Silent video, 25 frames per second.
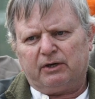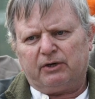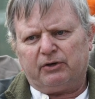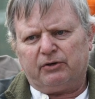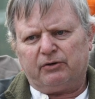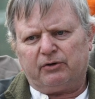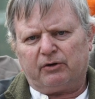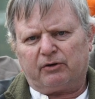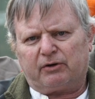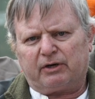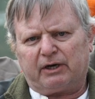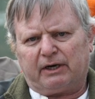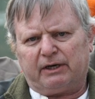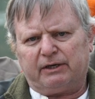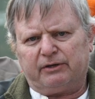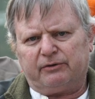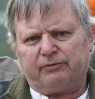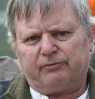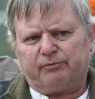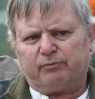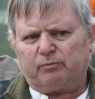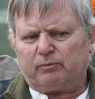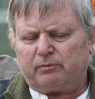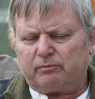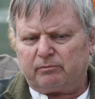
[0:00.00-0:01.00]
you know, kind
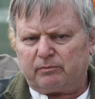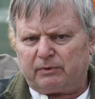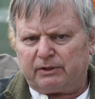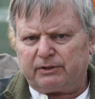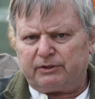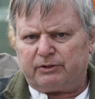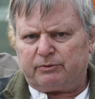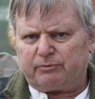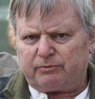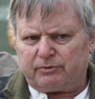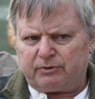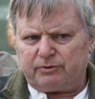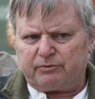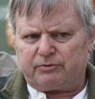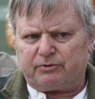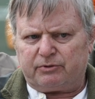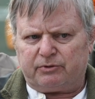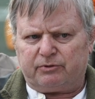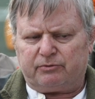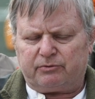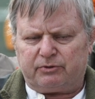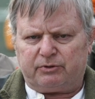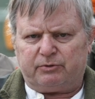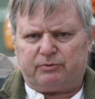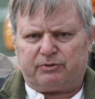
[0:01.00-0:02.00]
of, well,
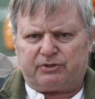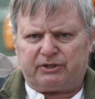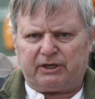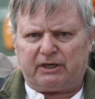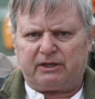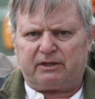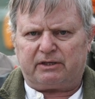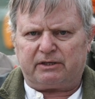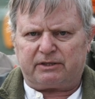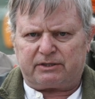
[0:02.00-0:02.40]
you said